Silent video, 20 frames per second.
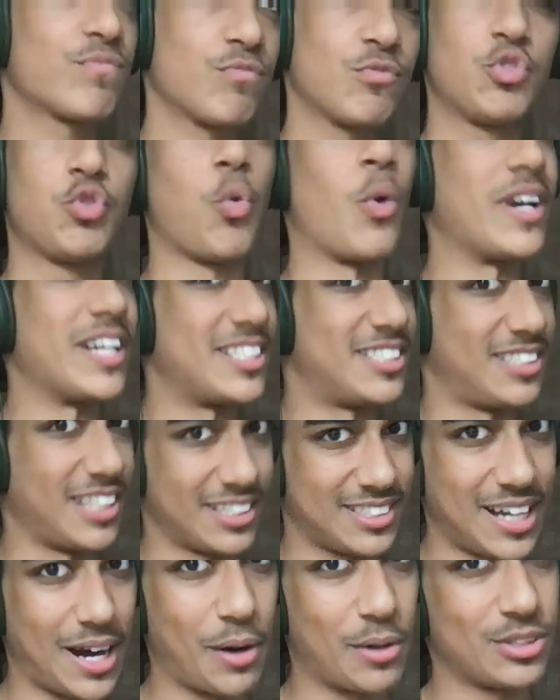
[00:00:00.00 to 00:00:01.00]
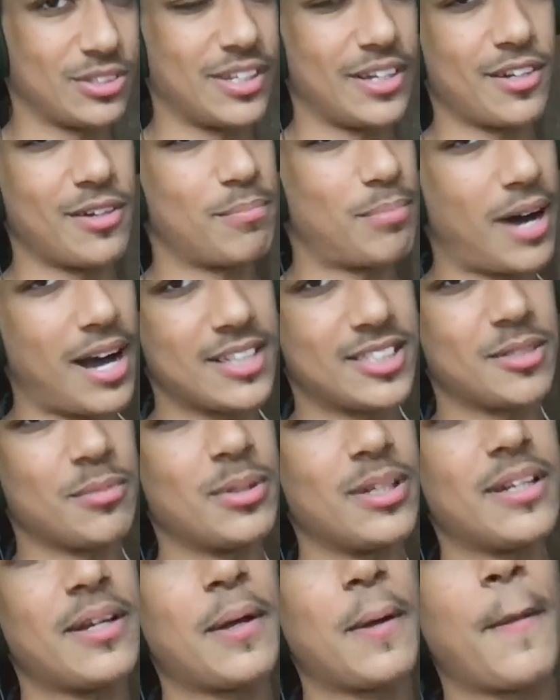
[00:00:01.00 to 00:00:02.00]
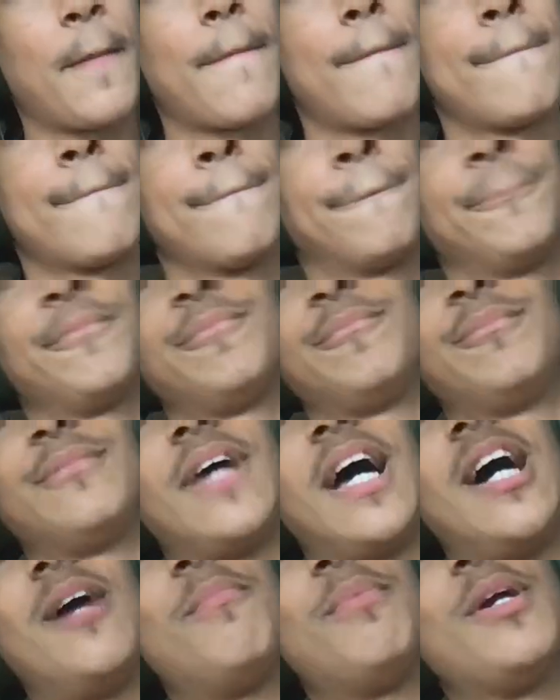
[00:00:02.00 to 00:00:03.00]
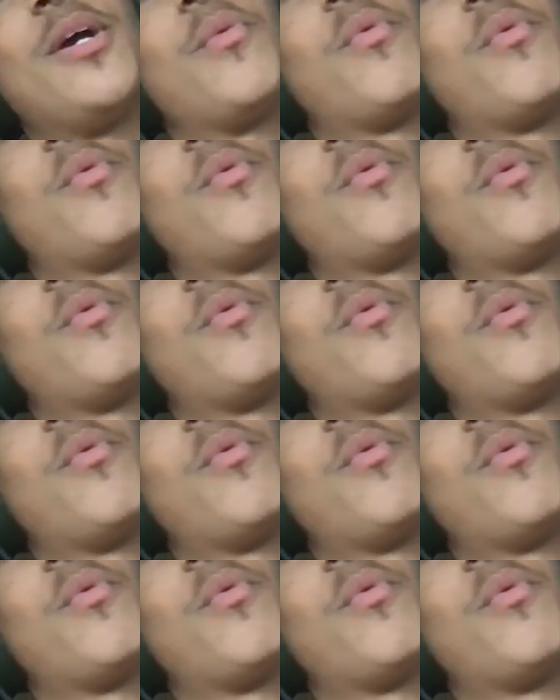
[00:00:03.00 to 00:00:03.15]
26 hours later possibly, I'll be at